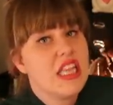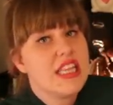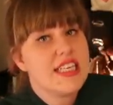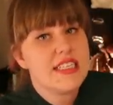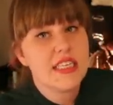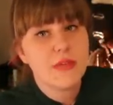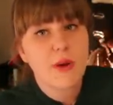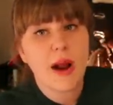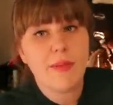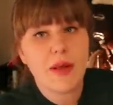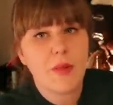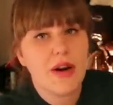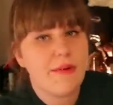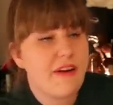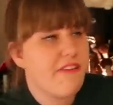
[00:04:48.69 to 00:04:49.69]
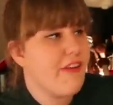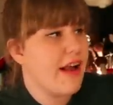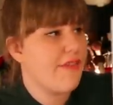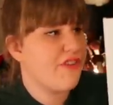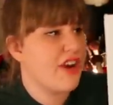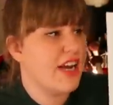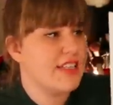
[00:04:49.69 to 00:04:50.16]
this is probably one of my
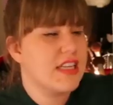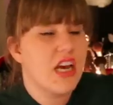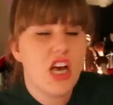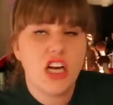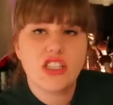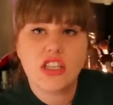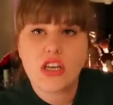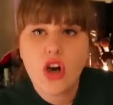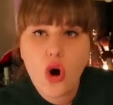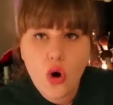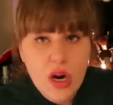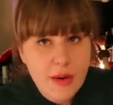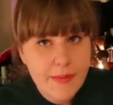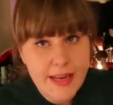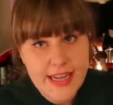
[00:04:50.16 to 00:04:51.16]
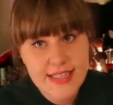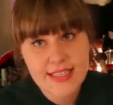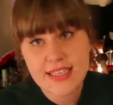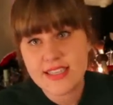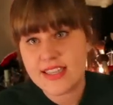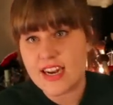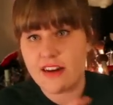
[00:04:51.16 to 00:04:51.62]
favorite decor
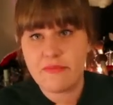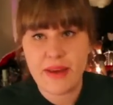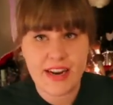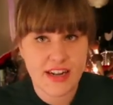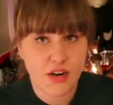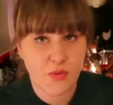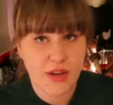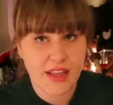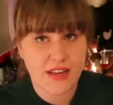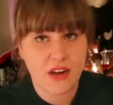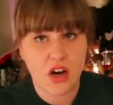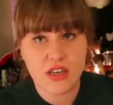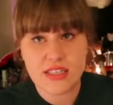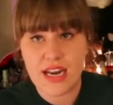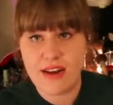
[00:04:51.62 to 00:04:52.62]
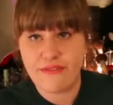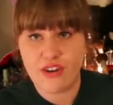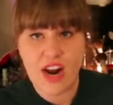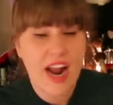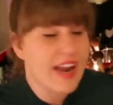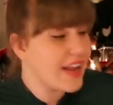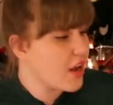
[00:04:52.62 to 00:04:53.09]
pieces that I've made in a really long time
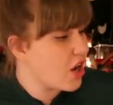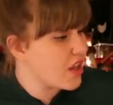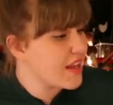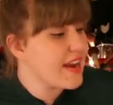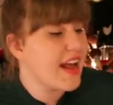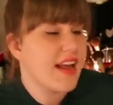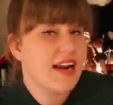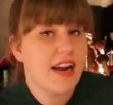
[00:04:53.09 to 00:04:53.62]
for any holiday